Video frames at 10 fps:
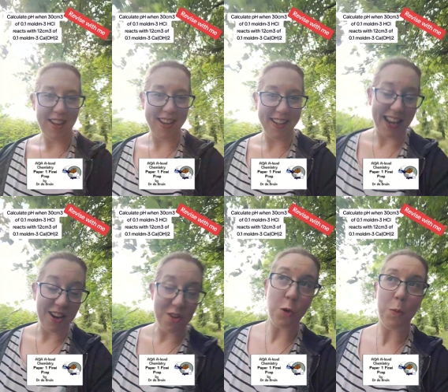I get
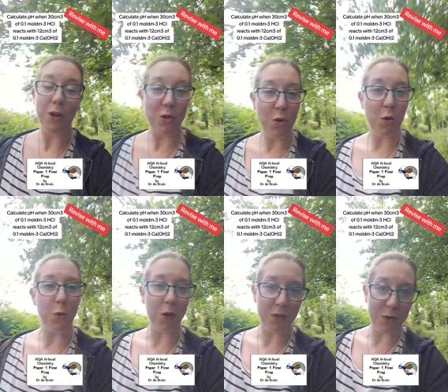
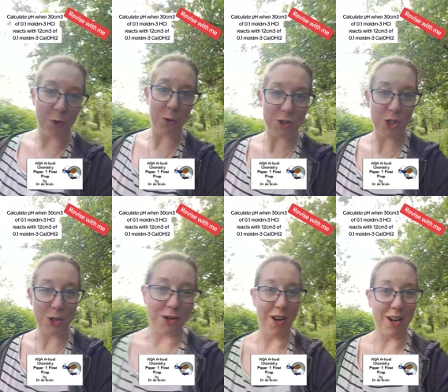
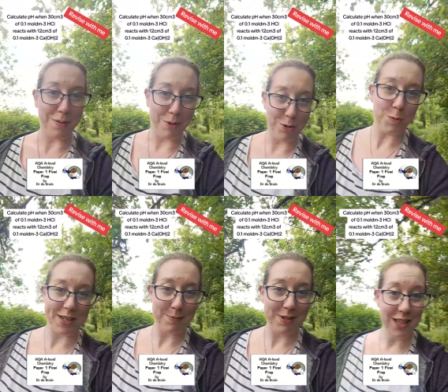0.01429 moles per
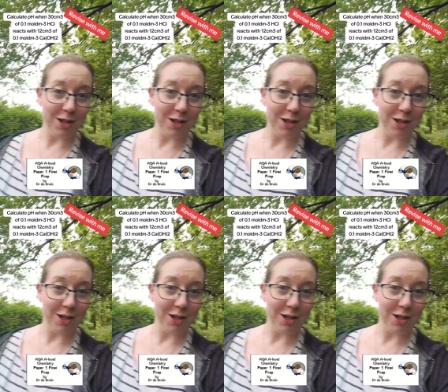decimeter